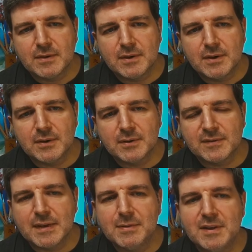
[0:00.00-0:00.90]
a
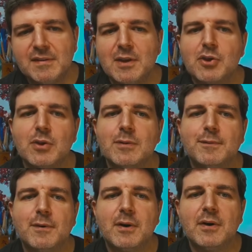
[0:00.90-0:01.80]
stabilization
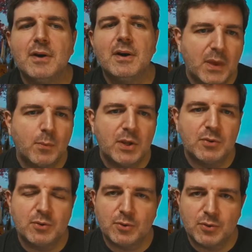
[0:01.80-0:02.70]
for when
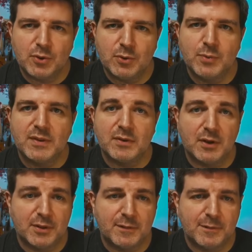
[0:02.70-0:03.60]
you don't go with a
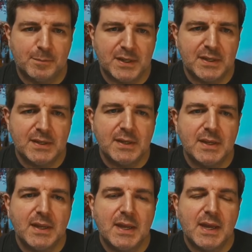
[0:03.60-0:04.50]
lot of speed,
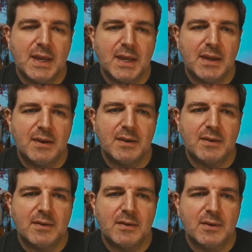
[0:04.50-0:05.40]
and
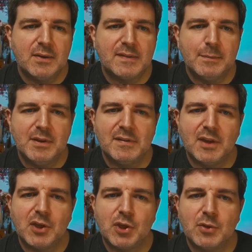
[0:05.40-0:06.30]
a
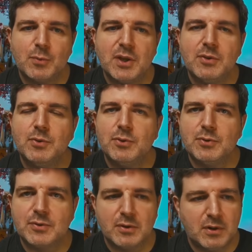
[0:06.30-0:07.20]
stabilization when you
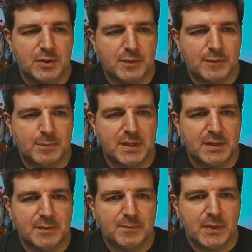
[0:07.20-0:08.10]
use a lot of
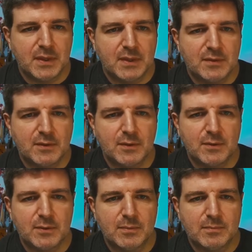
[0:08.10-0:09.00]
speed.
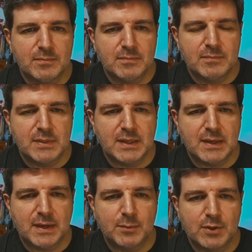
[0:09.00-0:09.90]
So
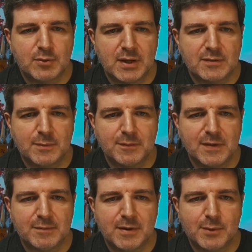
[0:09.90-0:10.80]
yeah, I will try
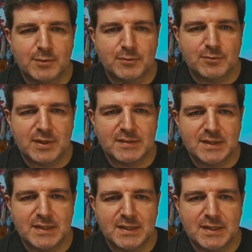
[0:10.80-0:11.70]
something very
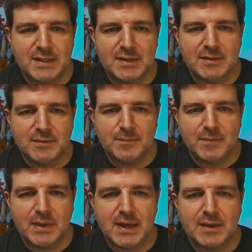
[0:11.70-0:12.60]
contrasted here,
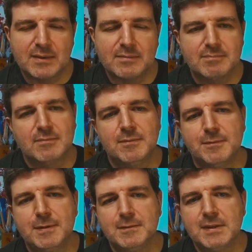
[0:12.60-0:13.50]
like
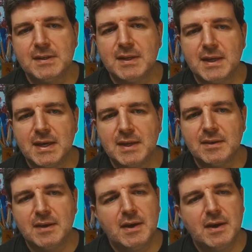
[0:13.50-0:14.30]
15 and